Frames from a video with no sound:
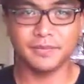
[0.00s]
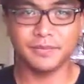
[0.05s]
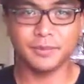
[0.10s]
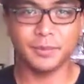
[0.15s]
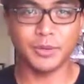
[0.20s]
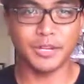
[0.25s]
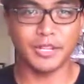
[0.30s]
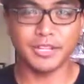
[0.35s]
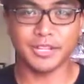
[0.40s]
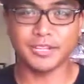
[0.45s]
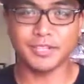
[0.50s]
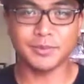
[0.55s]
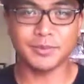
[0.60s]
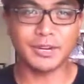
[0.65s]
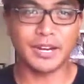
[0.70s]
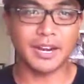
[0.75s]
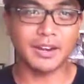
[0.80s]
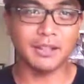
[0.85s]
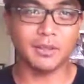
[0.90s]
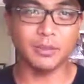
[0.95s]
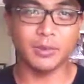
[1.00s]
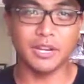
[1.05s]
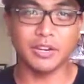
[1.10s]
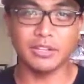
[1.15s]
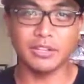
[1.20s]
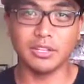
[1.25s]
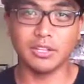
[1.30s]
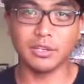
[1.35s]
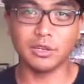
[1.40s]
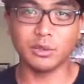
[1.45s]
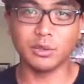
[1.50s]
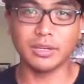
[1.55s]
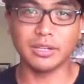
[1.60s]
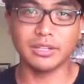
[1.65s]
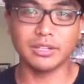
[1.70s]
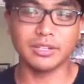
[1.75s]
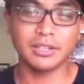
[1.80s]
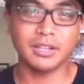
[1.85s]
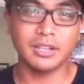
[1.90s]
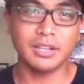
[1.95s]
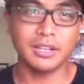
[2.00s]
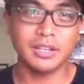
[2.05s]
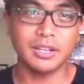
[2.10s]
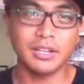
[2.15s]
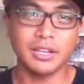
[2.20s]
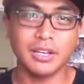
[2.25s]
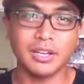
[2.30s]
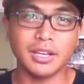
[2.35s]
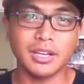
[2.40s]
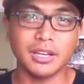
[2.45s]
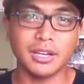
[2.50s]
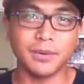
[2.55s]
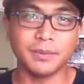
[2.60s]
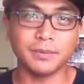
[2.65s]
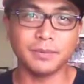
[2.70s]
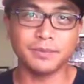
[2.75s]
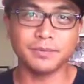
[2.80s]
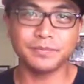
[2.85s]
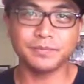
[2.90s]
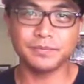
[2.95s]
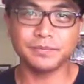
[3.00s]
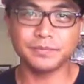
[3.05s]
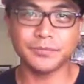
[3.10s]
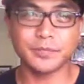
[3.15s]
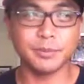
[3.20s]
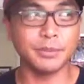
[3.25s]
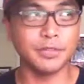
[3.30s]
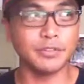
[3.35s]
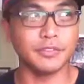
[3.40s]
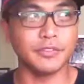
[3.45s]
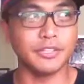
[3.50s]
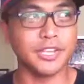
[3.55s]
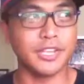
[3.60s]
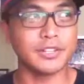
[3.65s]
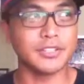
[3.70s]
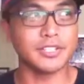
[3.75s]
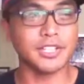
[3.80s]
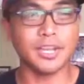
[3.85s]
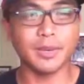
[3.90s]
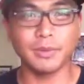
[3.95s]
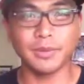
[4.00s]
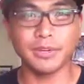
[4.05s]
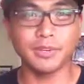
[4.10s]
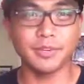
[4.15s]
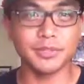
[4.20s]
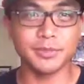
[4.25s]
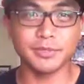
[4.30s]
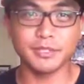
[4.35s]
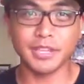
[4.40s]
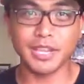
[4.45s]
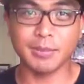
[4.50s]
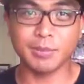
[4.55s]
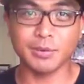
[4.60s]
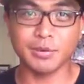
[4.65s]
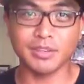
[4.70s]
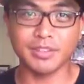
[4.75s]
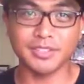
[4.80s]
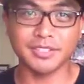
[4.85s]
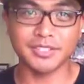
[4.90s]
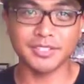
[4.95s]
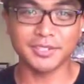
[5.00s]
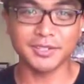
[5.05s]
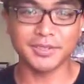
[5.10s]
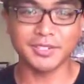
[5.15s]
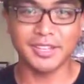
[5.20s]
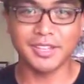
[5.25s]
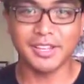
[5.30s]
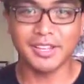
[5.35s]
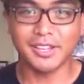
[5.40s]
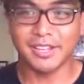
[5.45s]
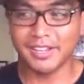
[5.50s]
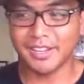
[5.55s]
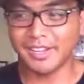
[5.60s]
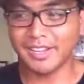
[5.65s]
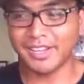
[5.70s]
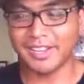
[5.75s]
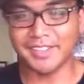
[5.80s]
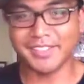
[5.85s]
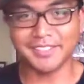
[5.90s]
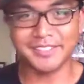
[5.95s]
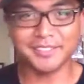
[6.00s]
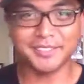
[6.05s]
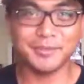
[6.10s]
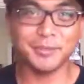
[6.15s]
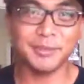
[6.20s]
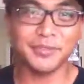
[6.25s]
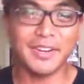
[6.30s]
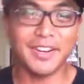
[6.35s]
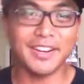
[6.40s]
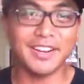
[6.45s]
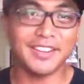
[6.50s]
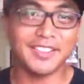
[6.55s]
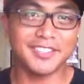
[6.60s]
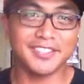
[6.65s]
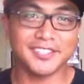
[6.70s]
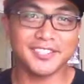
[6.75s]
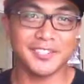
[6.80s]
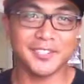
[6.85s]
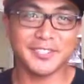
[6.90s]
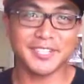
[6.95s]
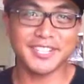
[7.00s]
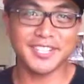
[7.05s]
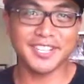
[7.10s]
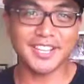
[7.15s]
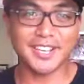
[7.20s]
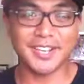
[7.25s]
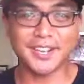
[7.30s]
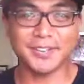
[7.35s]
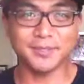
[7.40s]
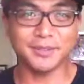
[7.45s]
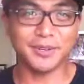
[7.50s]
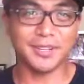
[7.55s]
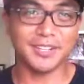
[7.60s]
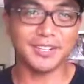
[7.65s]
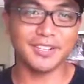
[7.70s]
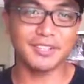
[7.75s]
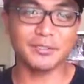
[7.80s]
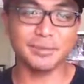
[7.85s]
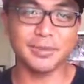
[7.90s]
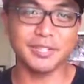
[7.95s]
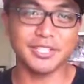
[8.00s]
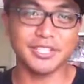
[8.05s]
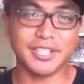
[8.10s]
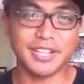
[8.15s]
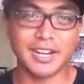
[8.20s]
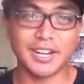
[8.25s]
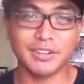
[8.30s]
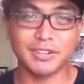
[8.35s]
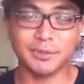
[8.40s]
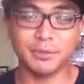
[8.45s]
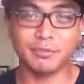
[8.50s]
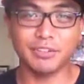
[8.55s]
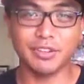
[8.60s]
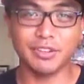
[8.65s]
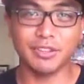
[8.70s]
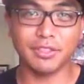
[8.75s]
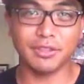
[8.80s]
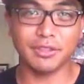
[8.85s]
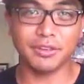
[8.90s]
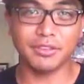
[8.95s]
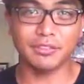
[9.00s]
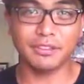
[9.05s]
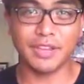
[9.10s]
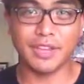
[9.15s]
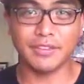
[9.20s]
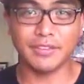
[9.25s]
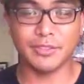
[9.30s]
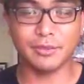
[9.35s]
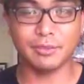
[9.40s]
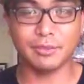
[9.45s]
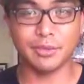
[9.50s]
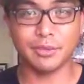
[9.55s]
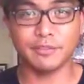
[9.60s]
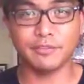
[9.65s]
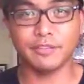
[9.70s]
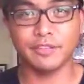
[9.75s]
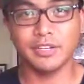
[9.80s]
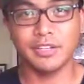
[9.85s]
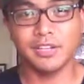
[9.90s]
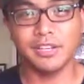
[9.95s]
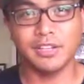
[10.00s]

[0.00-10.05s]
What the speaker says: want to get this one out of the way really quick. It's a beautiful day outside. I want to do some skateboarding. So before I get into this jersey, I want to give a big shout out to Vila35 and the Murph.